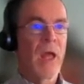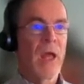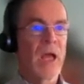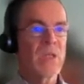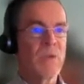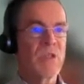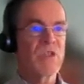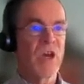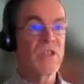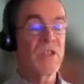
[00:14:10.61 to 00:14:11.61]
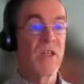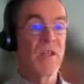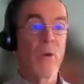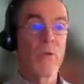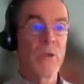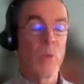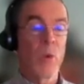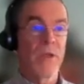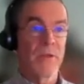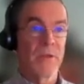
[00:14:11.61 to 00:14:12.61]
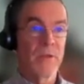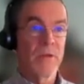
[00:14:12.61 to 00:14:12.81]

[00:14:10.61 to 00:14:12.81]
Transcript: has been cited in only one